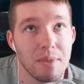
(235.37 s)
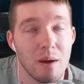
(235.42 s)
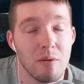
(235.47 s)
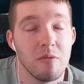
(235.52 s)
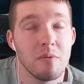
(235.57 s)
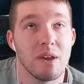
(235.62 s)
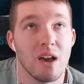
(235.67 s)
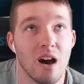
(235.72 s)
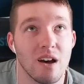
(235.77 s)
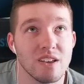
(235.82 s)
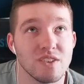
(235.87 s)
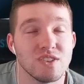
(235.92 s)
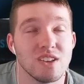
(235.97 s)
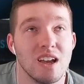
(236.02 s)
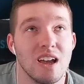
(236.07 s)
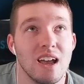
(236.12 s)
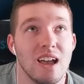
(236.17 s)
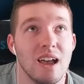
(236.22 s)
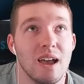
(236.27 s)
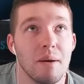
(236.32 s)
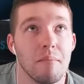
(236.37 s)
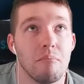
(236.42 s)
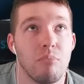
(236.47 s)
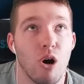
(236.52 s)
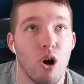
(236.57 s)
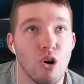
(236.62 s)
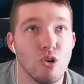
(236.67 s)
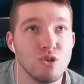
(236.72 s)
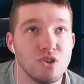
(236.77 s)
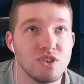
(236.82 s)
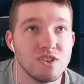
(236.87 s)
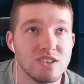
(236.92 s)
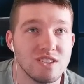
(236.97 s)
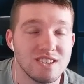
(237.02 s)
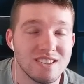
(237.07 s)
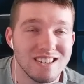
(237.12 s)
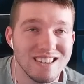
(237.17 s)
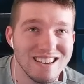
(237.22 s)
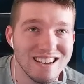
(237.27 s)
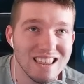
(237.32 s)
to be honest, post
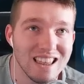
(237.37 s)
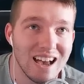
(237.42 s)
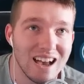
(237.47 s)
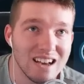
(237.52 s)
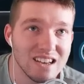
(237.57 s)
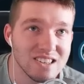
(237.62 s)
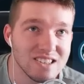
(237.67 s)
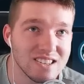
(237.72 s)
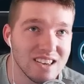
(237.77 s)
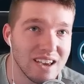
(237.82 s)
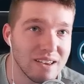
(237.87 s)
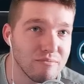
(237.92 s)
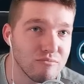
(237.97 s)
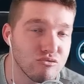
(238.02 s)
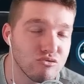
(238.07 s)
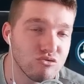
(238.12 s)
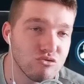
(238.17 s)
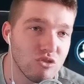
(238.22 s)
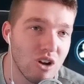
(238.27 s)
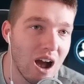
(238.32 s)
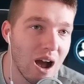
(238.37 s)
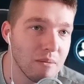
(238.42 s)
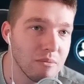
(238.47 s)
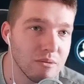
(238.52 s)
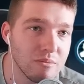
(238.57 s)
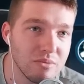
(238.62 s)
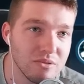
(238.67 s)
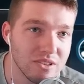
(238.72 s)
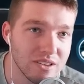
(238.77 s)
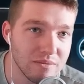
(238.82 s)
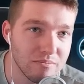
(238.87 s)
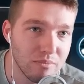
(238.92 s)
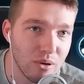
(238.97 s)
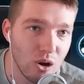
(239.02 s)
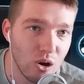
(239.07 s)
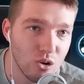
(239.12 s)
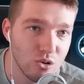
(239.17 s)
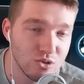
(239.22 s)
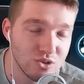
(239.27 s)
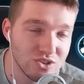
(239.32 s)
CLS and probably
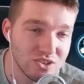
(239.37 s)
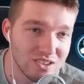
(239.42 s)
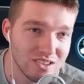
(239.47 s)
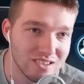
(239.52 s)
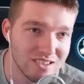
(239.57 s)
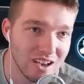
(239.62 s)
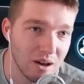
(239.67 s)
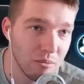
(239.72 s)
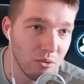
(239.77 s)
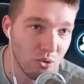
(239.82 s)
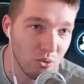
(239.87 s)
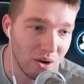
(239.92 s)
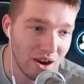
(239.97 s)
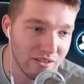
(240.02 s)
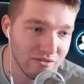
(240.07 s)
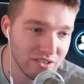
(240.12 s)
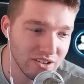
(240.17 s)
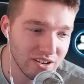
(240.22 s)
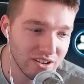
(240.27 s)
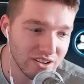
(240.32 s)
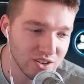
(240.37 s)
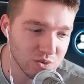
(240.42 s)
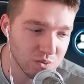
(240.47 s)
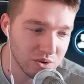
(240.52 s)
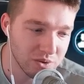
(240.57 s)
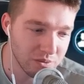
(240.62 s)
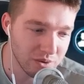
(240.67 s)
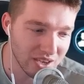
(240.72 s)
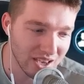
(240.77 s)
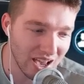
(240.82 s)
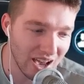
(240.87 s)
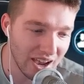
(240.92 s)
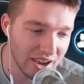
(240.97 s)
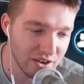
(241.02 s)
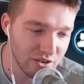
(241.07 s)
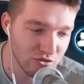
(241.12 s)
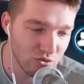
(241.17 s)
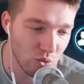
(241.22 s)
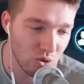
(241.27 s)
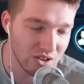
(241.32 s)
post Double Revan is when we
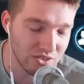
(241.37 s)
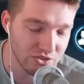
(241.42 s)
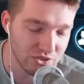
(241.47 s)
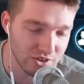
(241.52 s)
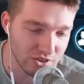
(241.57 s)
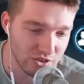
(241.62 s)
kind of want to